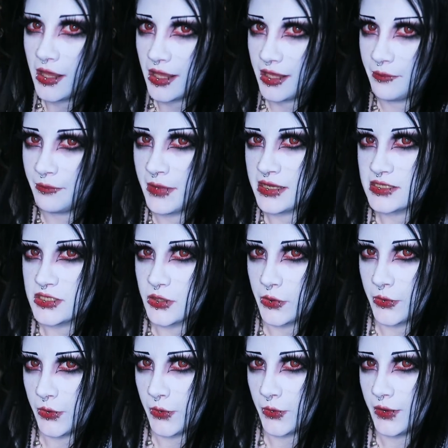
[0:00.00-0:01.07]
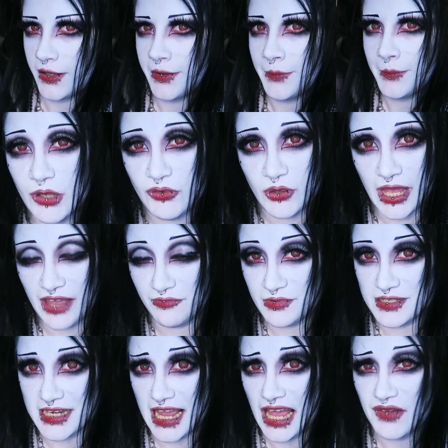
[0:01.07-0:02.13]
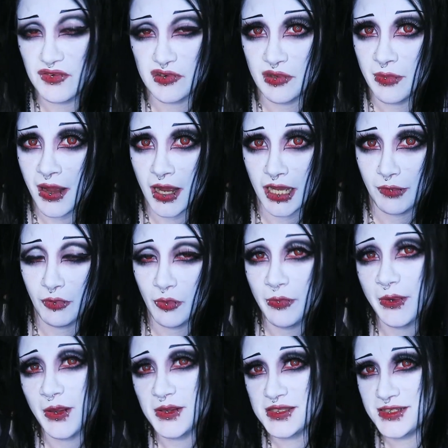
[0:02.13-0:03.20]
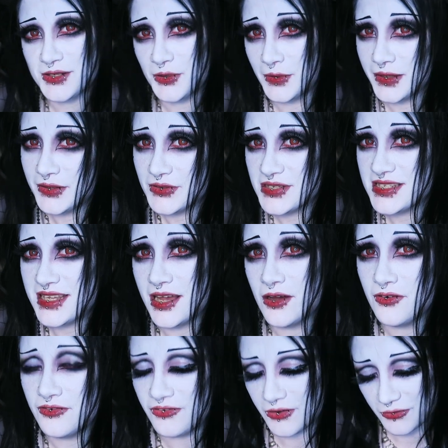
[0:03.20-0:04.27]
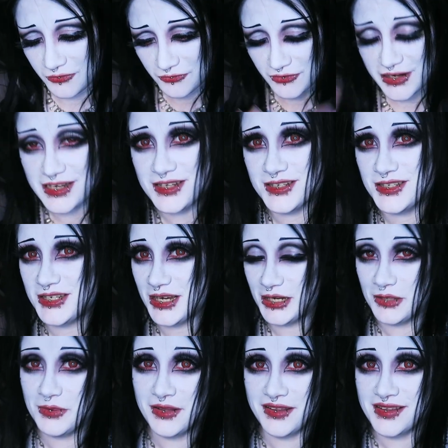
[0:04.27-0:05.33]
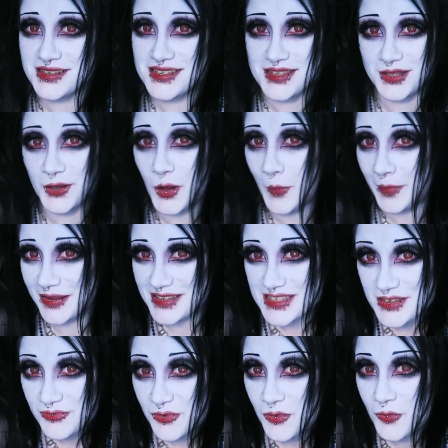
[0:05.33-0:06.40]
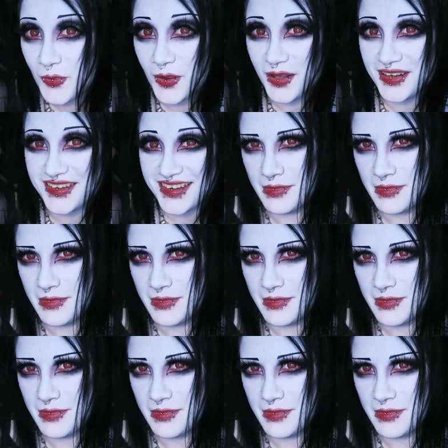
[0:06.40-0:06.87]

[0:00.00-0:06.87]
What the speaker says: It makes you cooler. If you happen to have a remarkable birth story yourself, feel free to share it with us in the comments if you want.